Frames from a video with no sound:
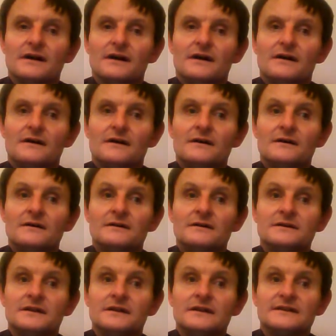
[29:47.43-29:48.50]

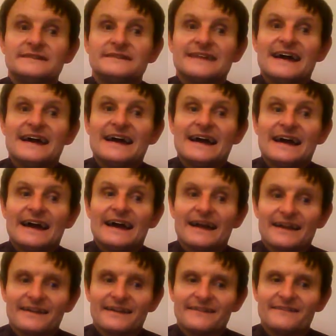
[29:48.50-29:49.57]
Angleterre
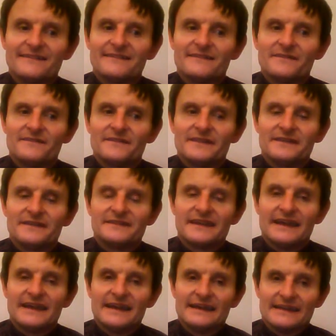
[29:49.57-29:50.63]
is
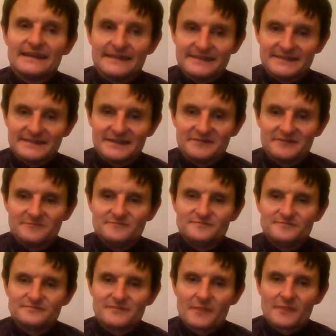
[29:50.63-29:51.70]
England.
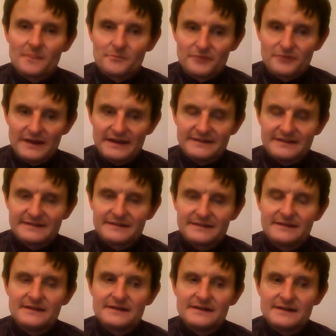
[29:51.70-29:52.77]
Brilliant.
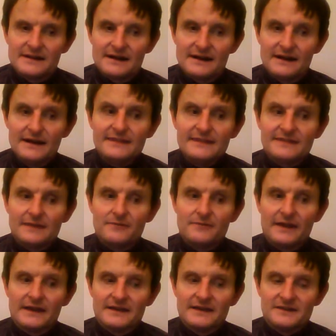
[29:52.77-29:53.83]
I think
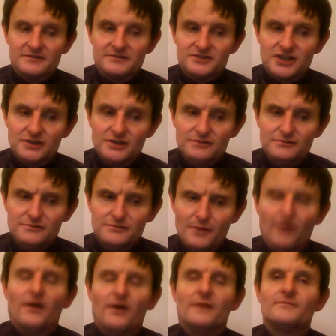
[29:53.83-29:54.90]
we're going to do two
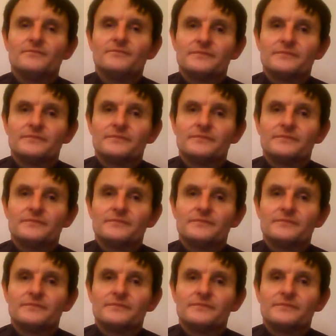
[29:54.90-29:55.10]
more.